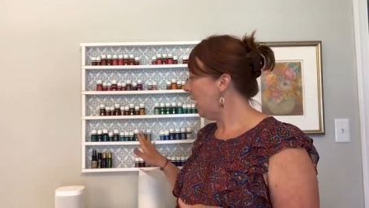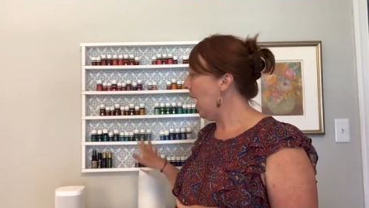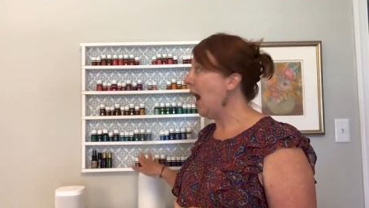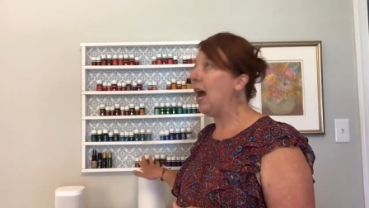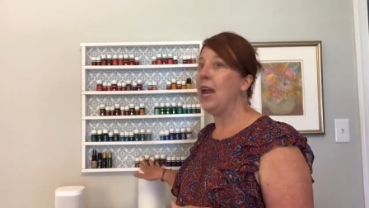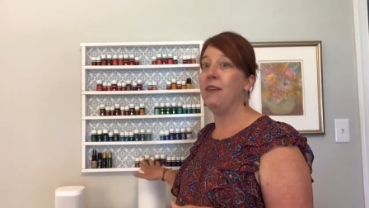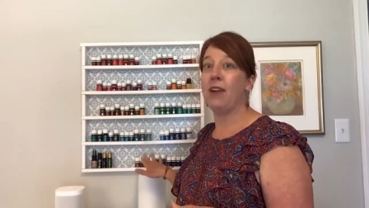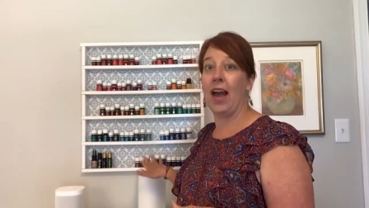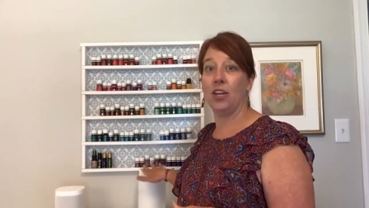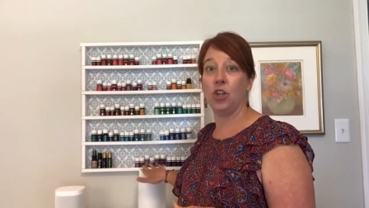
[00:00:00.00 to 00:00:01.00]
I've
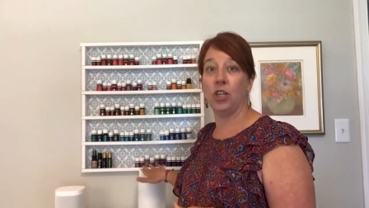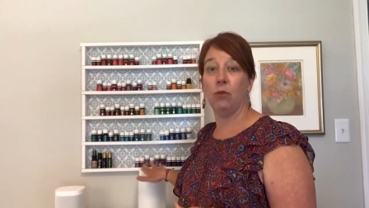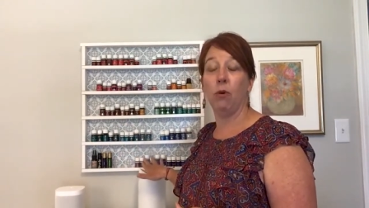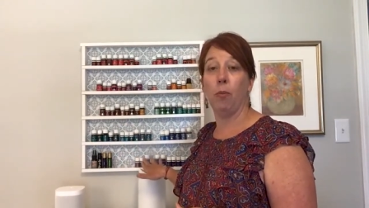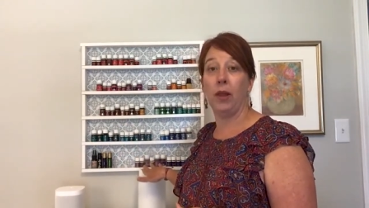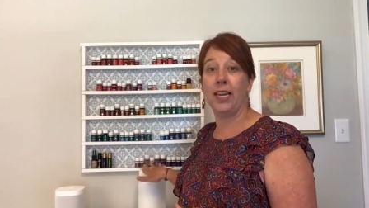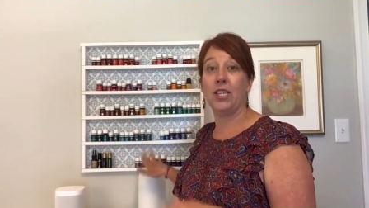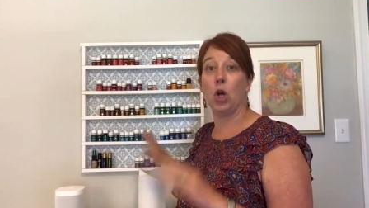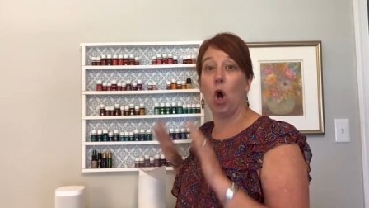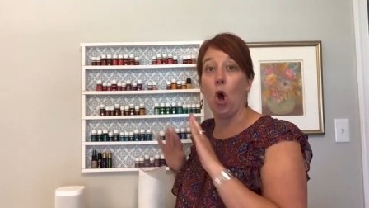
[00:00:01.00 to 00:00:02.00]
actually
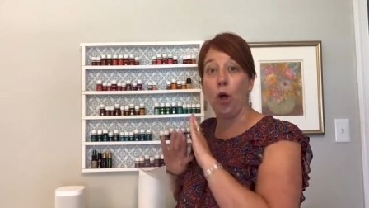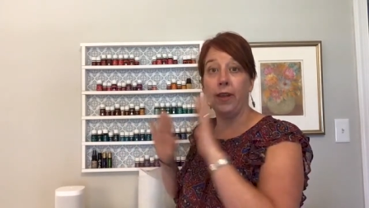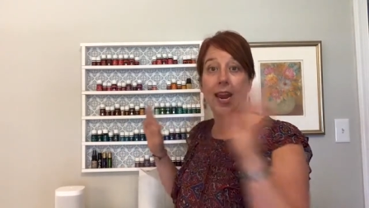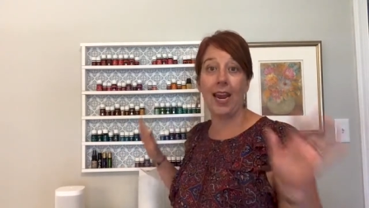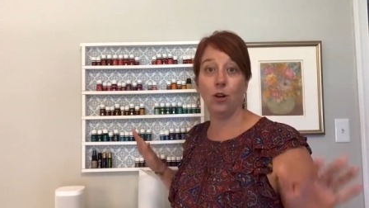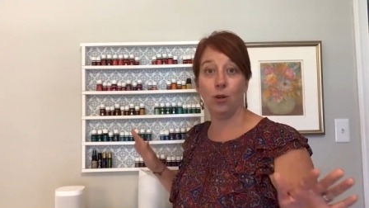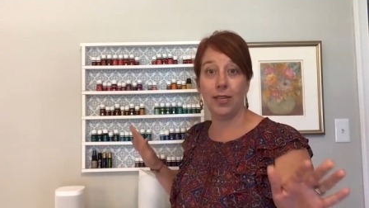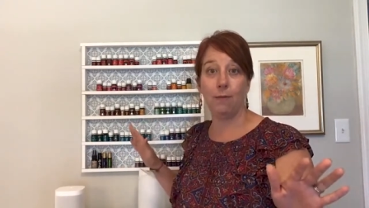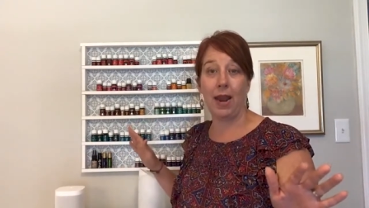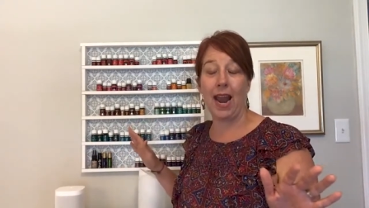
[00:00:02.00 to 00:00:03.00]
replaced all the candles
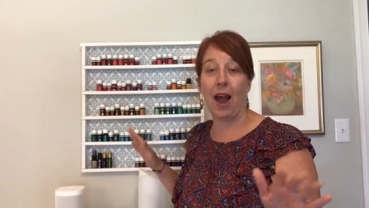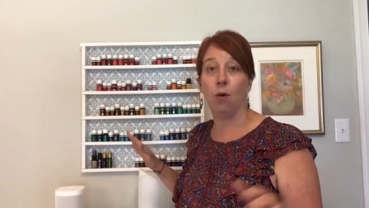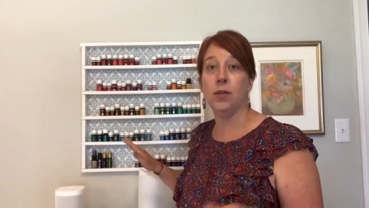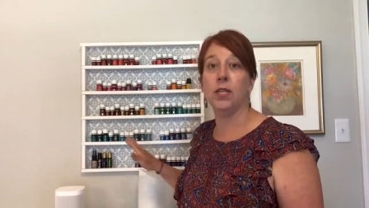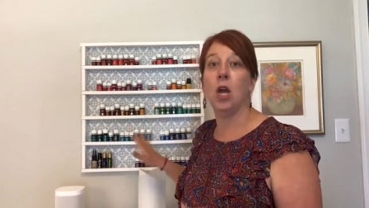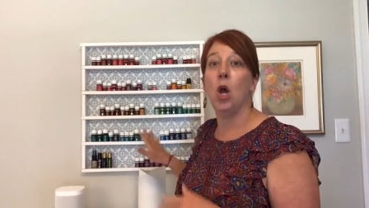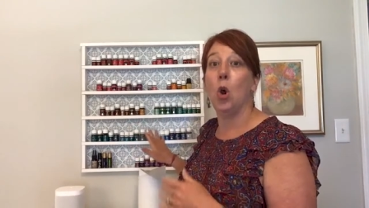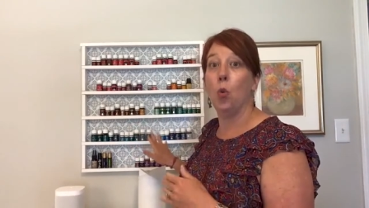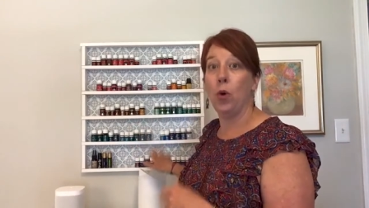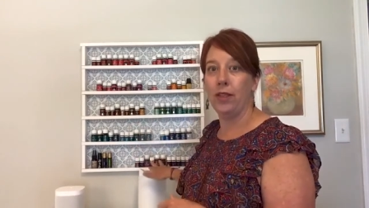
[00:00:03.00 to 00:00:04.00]
in my house
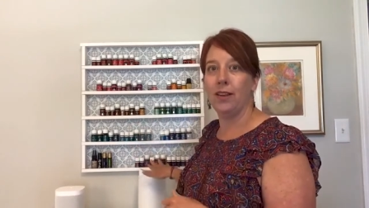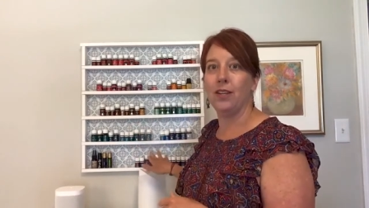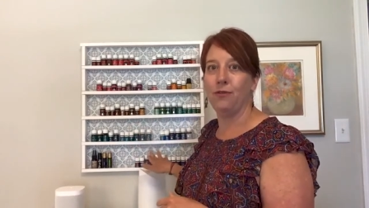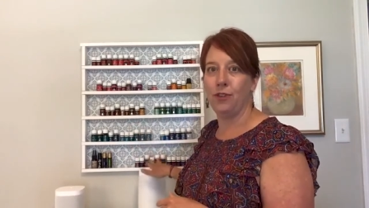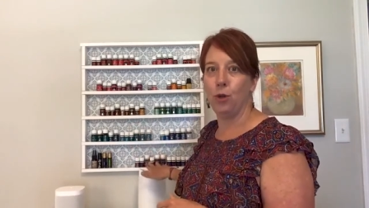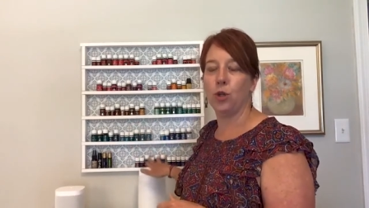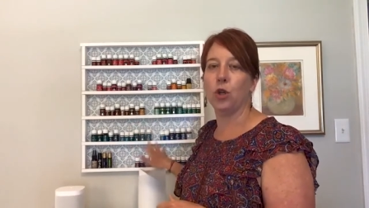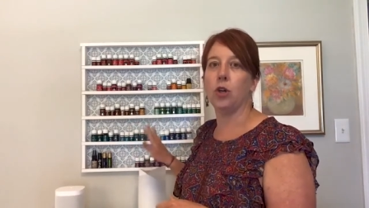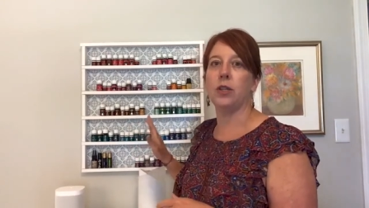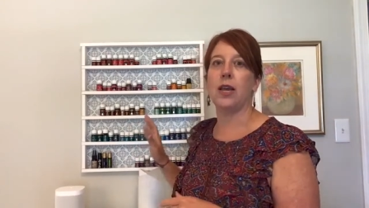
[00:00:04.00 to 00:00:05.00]
with
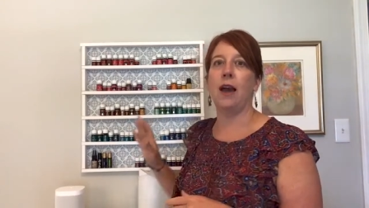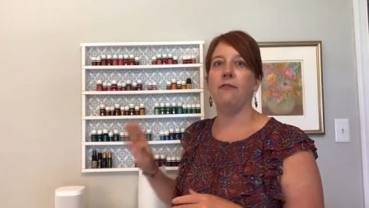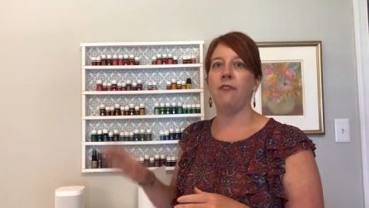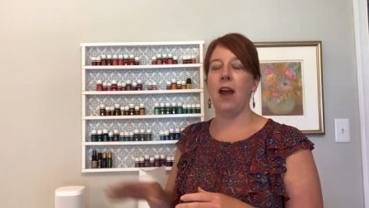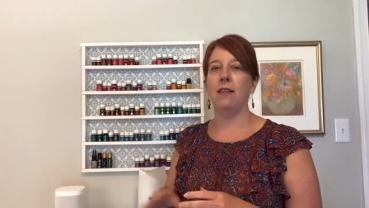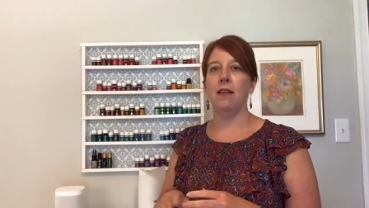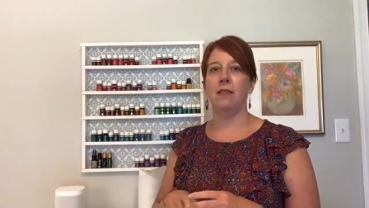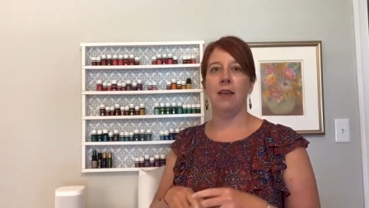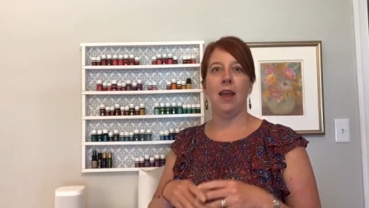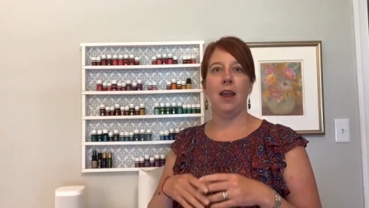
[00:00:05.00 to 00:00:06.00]
diffusers. I find
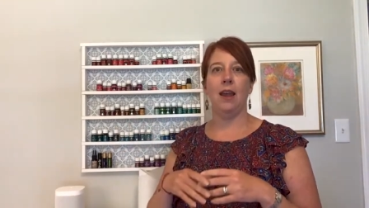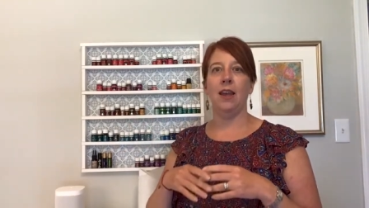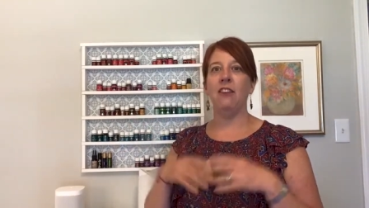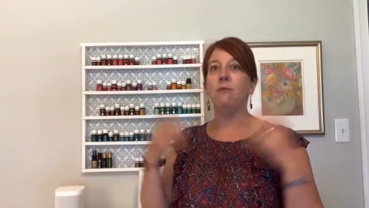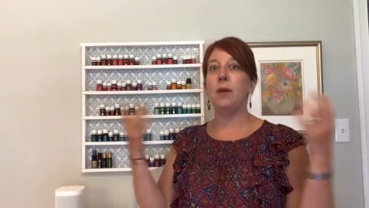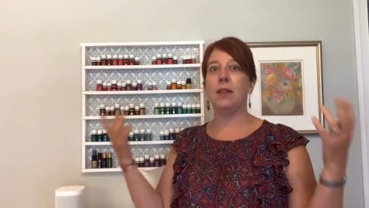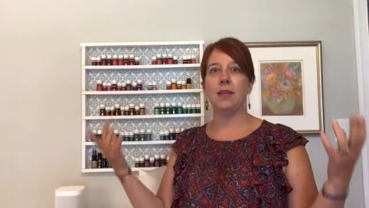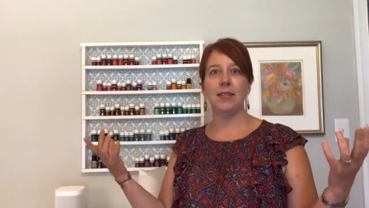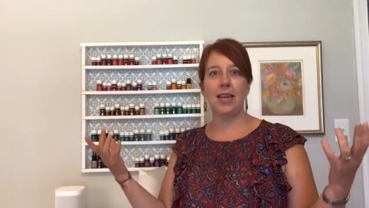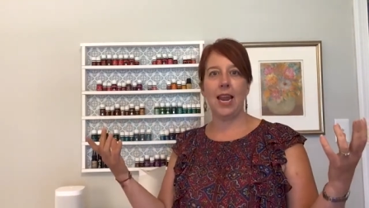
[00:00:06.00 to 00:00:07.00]
that they give me the
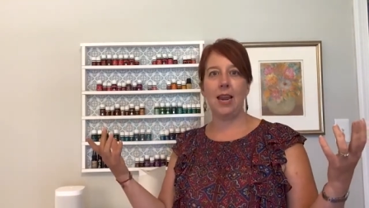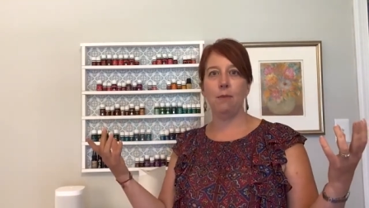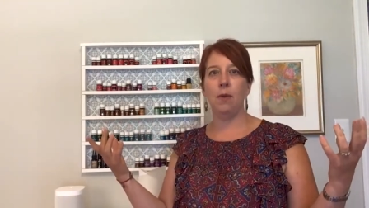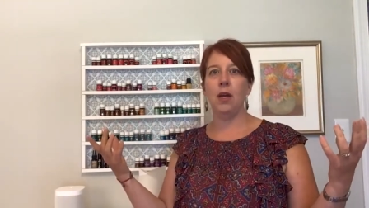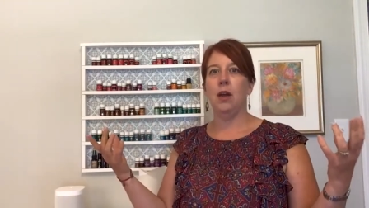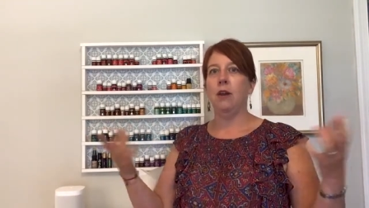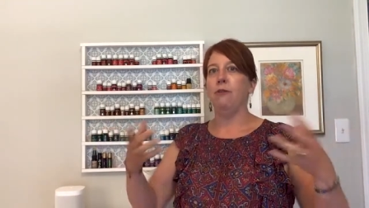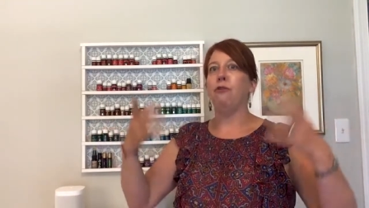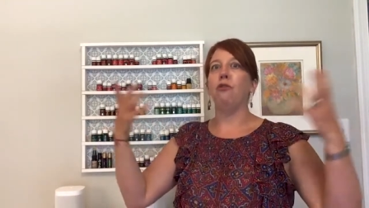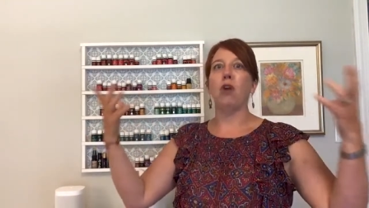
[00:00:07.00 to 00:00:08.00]
same
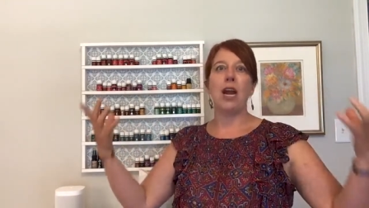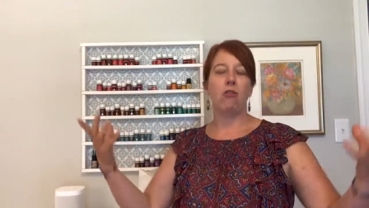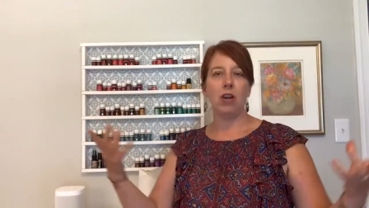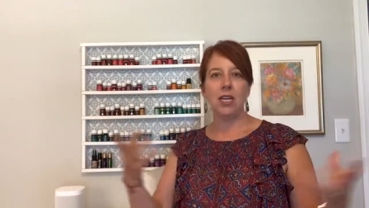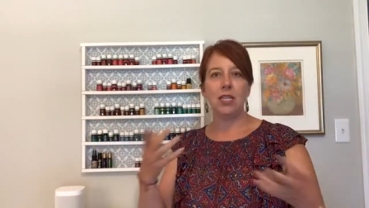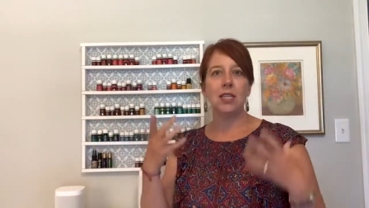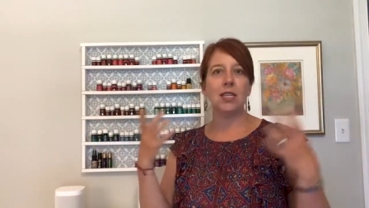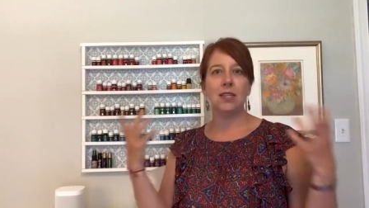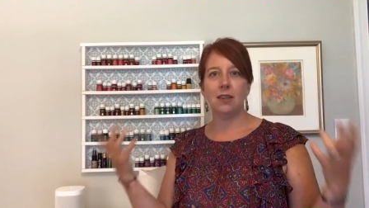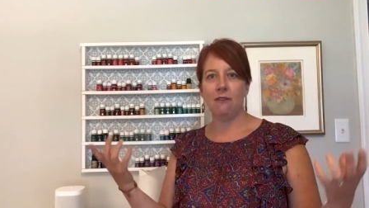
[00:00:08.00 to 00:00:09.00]

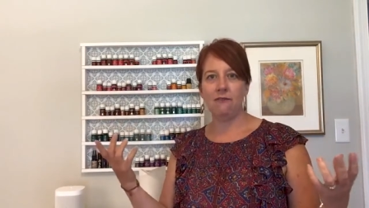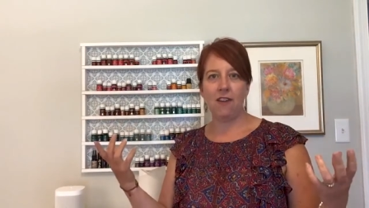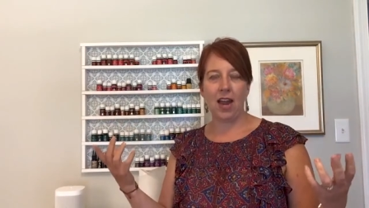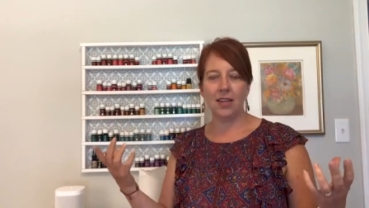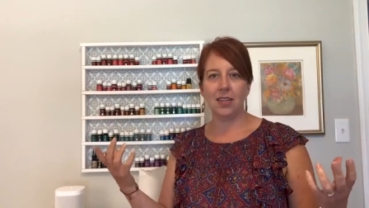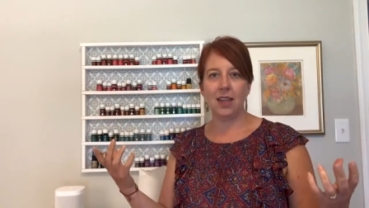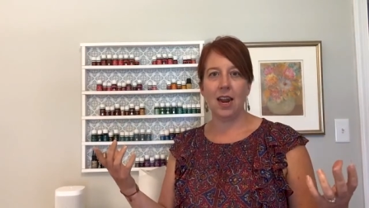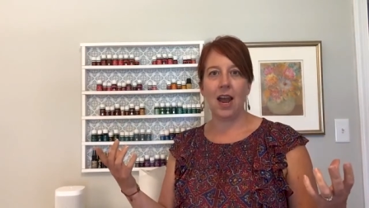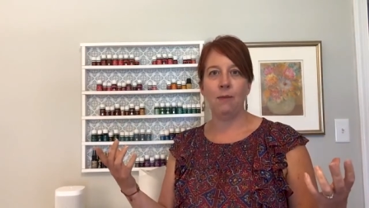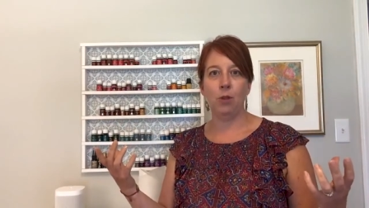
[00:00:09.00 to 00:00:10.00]
fragrance effect that
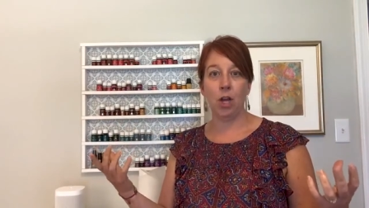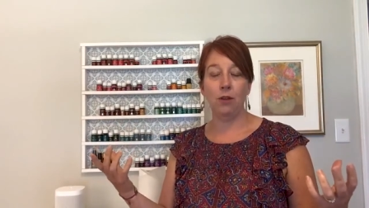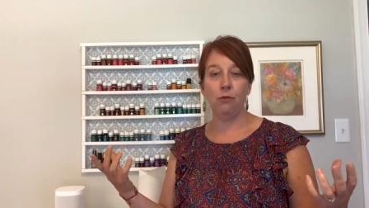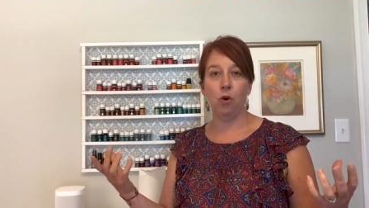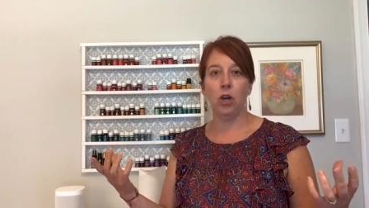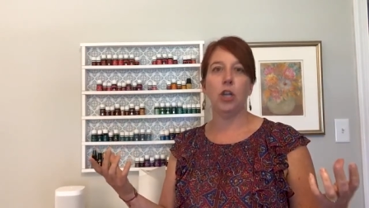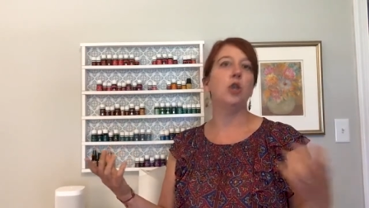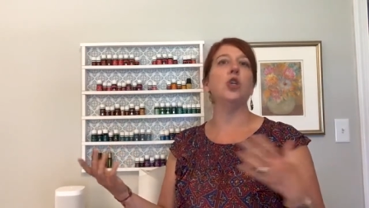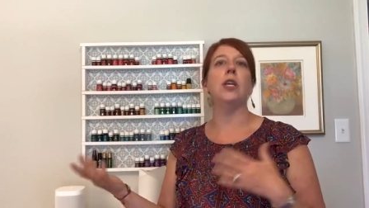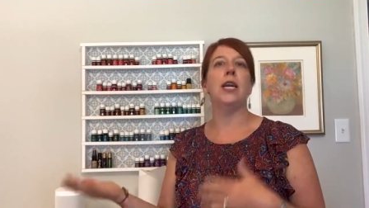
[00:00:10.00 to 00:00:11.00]
I'm looking for,
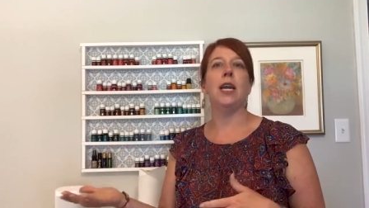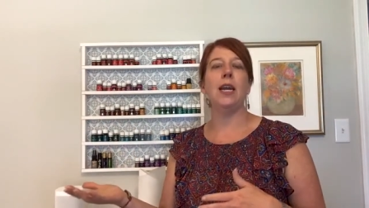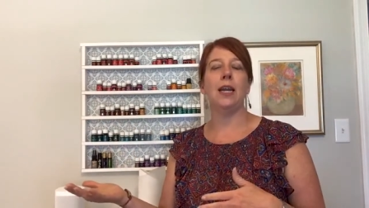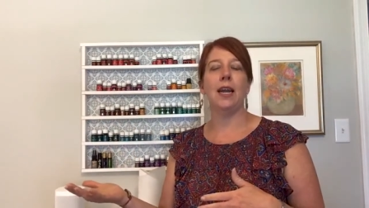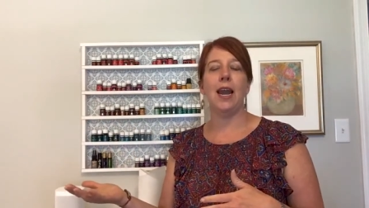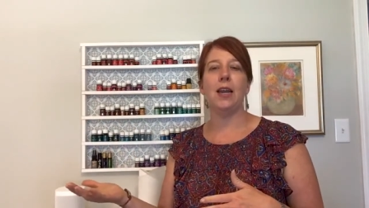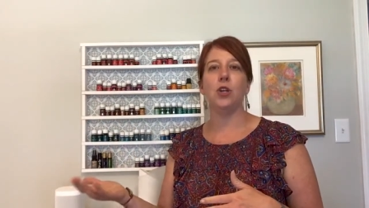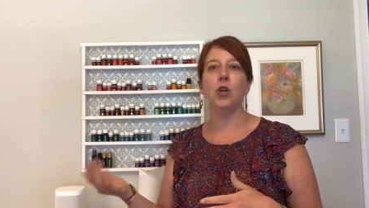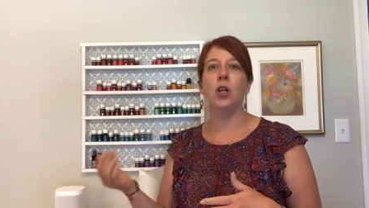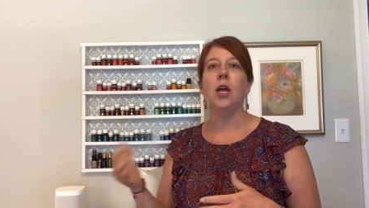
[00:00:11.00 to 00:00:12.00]
usually in a
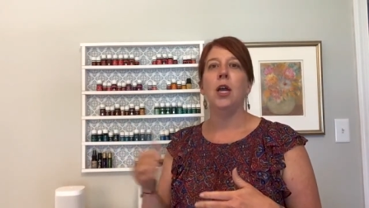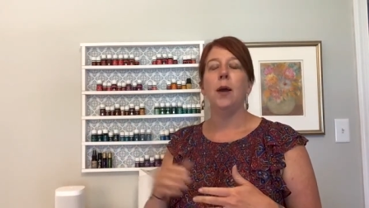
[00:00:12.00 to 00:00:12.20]
candle.